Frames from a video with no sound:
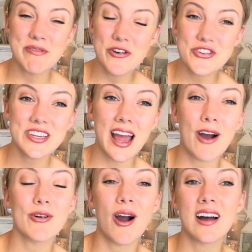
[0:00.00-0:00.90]
pushing
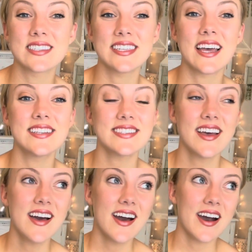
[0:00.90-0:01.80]
out content.
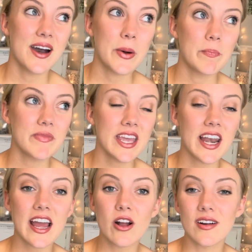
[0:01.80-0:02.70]
And
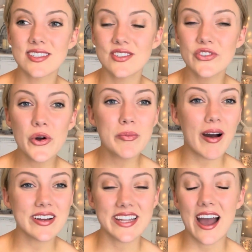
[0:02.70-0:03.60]
I got so
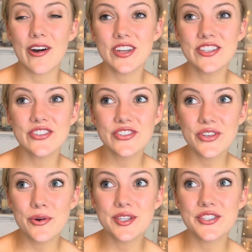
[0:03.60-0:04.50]
bogged down and
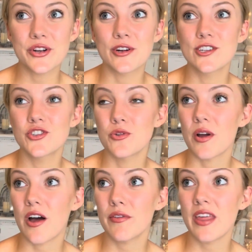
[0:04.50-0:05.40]
so discouraged
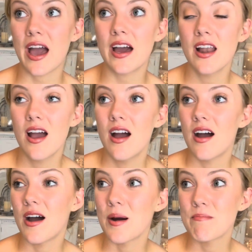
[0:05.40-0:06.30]
throughout that
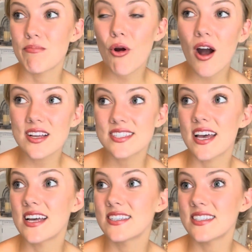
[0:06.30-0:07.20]

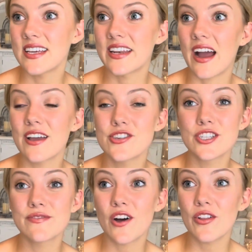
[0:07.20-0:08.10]
process. And I
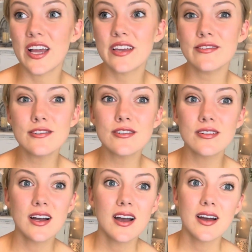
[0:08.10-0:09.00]
just felt like,
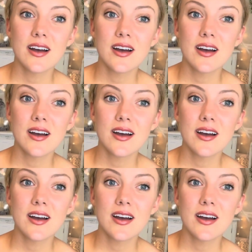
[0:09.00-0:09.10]
oh,